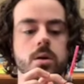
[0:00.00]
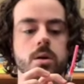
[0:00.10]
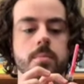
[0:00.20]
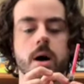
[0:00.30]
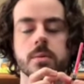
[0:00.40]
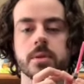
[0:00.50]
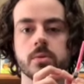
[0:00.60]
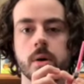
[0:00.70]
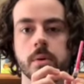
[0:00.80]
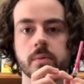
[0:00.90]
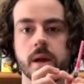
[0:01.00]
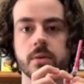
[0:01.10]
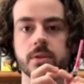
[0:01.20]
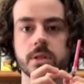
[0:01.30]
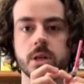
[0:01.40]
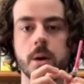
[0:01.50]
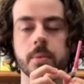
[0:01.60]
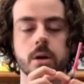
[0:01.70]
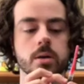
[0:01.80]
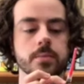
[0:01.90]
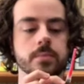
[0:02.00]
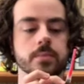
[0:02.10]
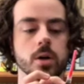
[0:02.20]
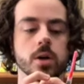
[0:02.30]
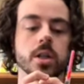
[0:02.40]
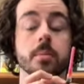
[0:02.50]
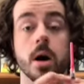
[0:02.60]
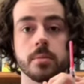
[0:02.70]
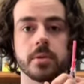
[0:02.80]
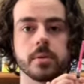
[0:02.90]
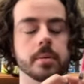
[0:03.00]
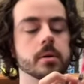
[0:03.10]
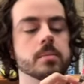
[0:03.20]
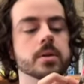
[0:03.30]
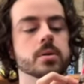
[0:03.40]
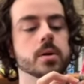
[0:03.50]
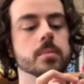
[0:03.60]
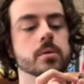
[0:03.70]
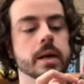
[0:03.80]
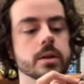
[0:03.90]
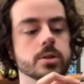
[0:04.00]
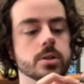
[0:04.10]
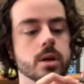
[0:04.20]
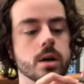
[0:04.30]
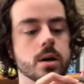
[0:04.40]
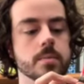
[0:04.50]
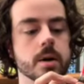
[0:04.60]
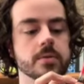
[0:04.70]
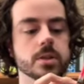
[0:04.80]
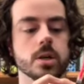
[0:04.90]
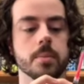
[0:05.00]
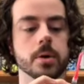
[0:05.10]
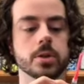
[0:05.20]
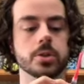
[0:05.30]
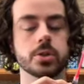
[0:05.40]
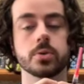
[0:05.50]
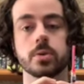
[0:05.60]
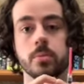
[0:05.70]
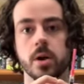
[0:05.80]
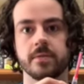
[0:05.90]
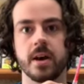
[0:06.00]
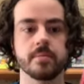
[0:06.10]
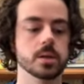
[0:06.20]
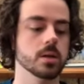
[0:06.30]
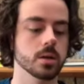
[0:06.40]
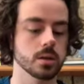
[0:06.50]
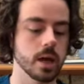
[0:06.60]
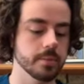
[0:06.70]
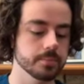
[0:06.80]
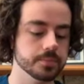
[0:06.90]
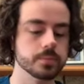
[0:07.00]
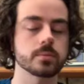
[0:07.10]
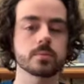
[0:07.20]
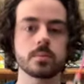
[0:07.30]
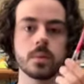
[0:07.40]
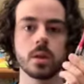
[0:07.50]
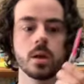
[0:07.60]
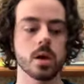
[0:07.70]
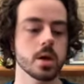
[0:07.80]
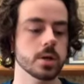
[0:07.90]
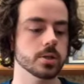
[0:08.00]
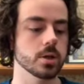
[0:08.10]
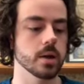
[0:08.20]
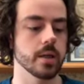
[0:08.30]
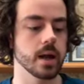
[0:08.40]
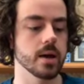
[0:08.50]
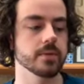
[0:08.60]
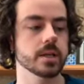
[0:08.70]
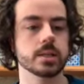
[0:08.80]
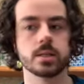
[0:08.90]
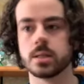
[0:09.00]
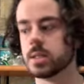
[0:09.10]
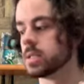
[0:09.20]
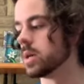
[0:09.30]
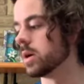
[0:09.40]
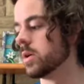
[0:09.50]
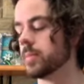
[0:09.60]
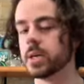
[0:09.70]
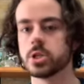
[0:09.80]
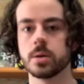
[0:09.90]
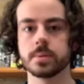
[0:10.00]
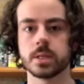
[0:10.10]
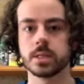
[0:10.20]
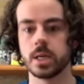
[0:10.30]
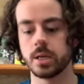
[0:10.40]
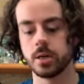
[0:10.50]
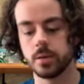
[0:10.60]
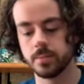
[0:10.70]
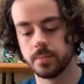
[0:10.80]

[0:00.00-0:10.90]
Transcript: bottom of the rubber ring of the stopper, or not the bottom of the rubber ring, but the rubber ring of the stopper to the 0.5 milliliter line. So now that I have this can go in my sharps container,